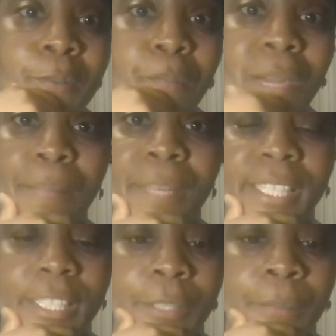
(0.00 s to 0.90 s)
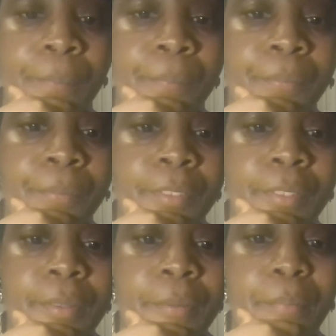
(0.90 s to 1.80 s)
by making them
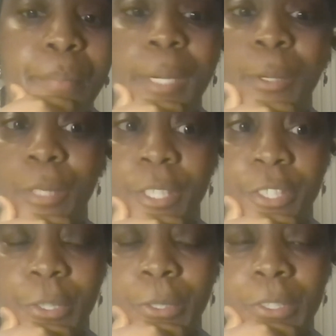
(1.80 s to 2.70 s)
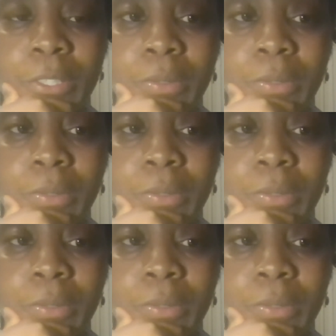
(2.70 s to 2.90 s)
better listeners,